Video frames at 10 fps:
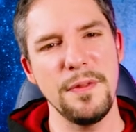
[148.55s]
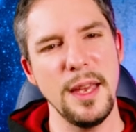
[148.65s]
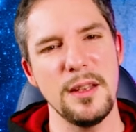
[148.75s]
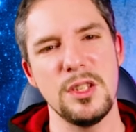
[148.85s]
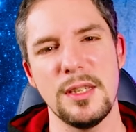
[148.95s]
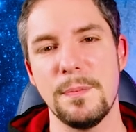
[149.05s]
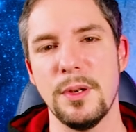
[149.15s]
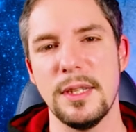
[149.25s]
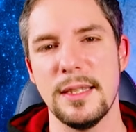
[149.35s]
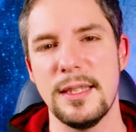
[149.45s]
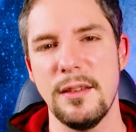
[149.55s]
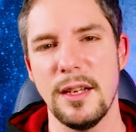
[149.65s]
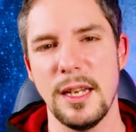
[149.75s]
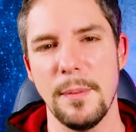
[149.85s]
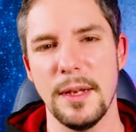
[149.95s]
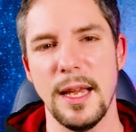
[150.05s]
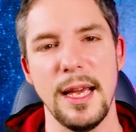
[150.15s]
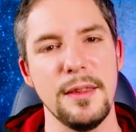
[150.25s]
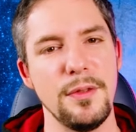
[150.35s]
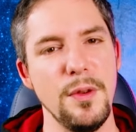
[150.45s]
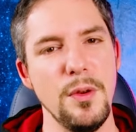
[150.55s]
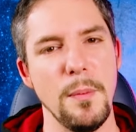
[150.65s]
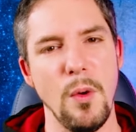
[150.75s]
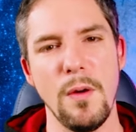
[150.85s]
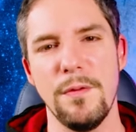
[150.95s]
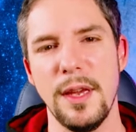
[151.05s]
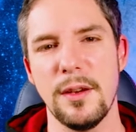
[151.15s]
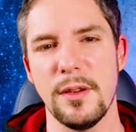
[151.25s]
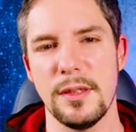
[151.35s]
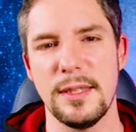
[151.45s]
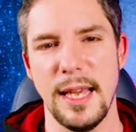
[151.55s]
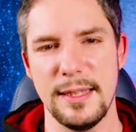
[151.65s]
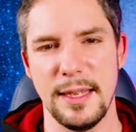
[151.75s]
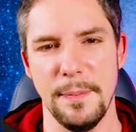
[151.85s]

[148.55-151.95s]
if they are just putting serial number 9 through a more vigorous test